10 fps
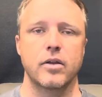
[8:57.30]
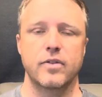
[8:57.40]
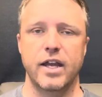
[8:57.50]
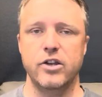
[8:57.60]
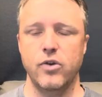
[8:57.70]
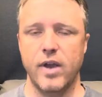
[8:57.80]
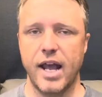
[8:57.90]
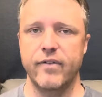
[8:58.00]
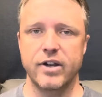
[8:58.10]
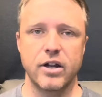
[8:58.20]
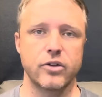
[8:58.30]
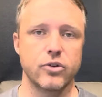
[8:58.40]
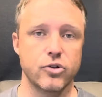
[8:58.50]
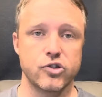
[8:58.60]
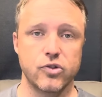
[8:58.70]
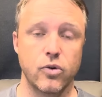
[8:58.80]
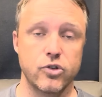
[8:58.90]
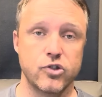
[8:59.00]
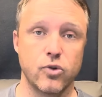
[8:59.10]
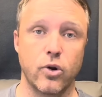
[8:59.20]
Then you have another
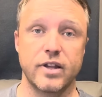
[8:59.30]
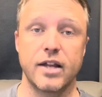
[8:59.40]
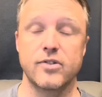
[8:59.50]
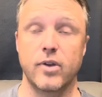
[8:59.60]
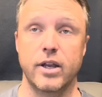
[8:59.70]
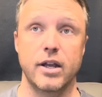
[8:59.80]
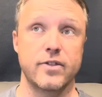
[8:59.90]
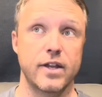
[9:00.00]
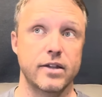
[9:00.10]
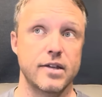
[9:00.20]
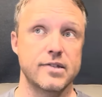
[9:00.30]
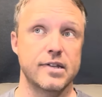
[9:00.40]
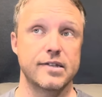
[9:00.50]
sort that's like, I think they said